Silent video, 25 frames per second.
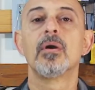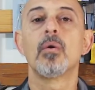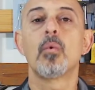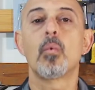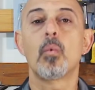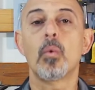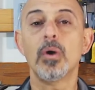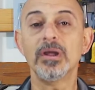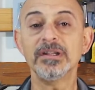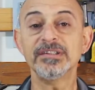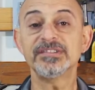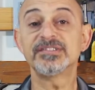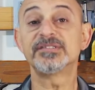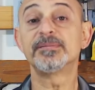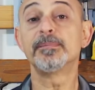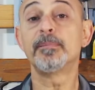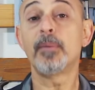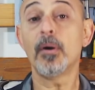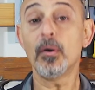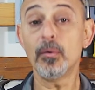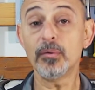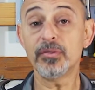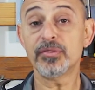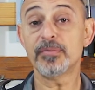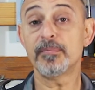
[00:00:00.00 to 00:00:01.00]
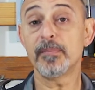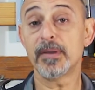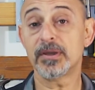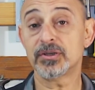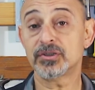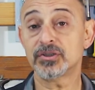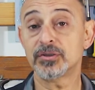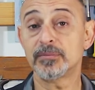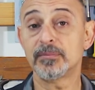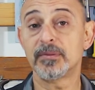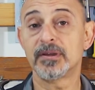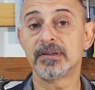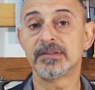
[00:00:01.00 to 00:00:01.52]
Once both
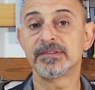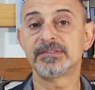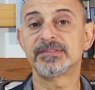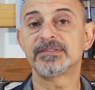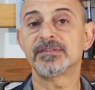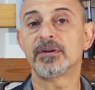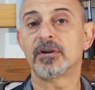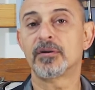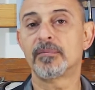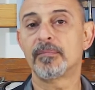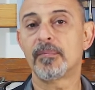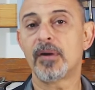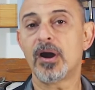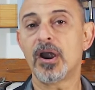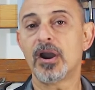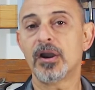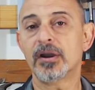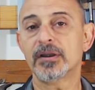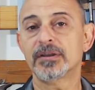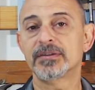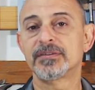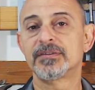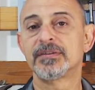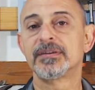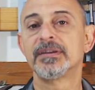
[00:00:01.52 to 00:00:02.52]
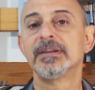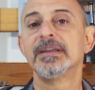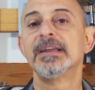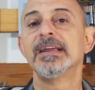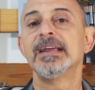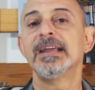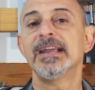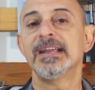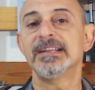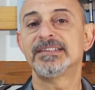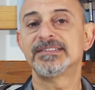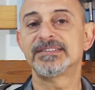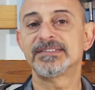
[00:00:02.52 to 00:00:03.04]
measurements are marked,
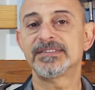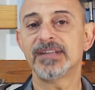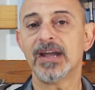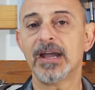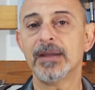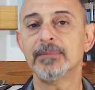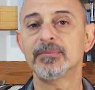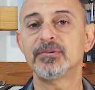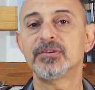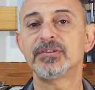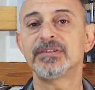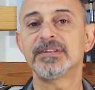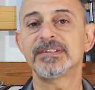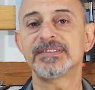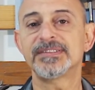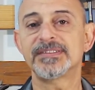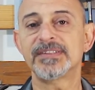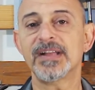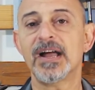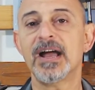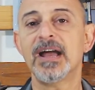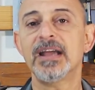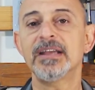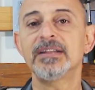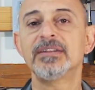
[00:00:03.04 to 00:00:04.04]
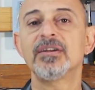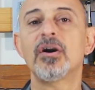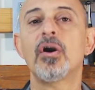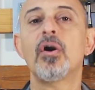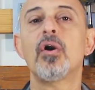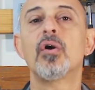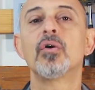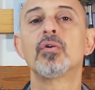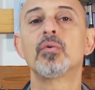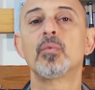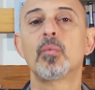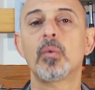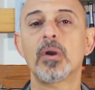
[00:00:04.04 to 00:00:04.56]
it's time to decide
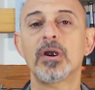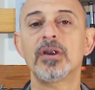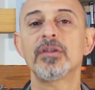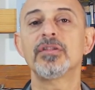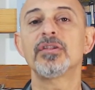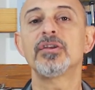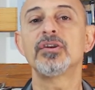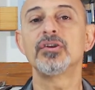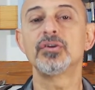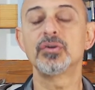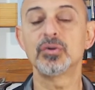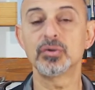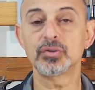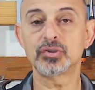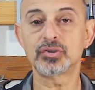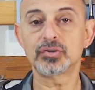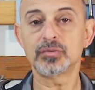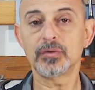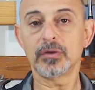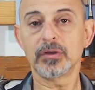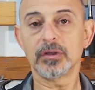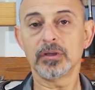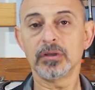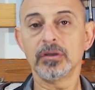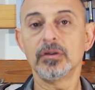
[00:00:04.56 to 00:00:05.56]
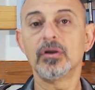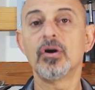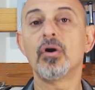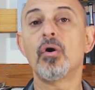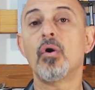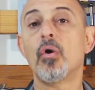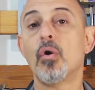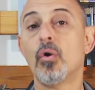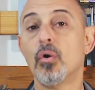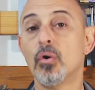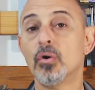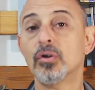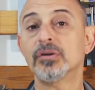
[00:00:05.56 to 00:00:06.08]
on where the neutral
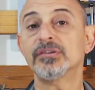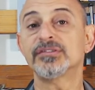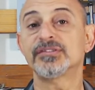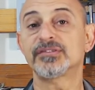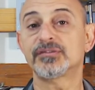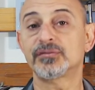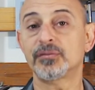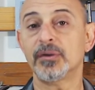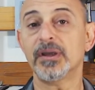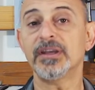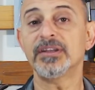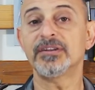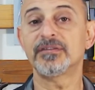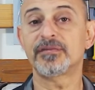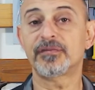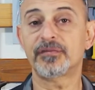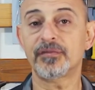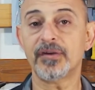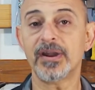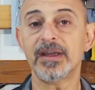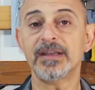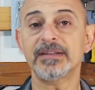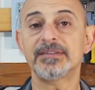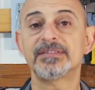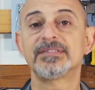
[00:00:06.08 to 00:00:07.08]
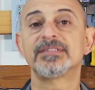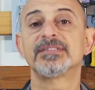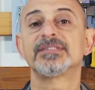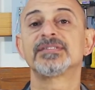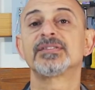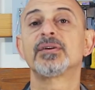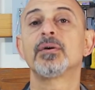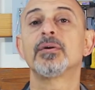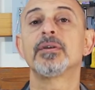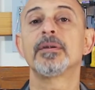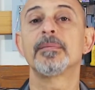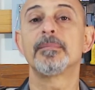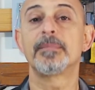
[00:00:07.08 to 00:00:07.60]
or straight fret is
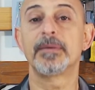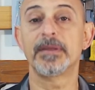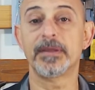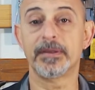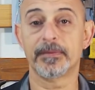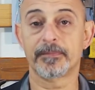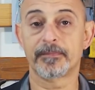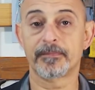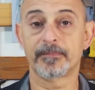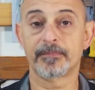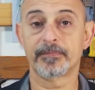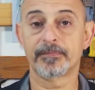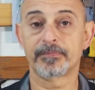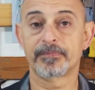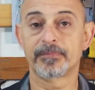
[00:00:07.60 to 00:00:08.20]
going to be.